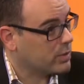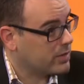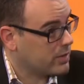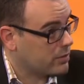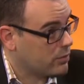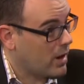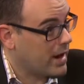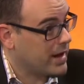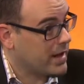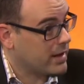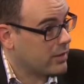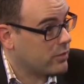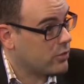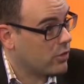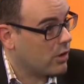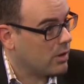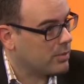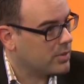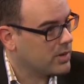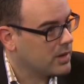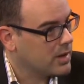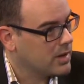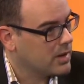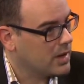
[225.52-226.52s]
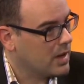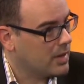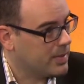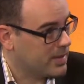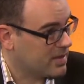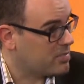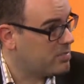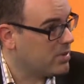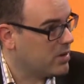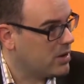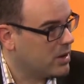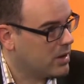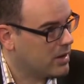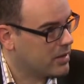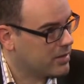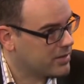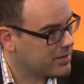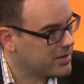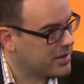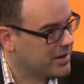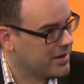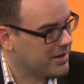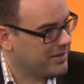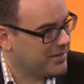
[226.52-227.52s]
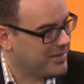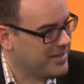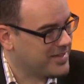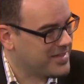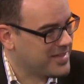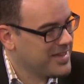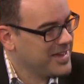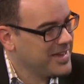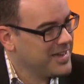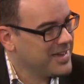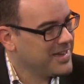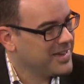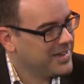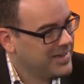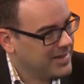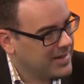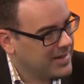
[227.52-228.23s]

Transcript: with the riding crop and the spurs. You know?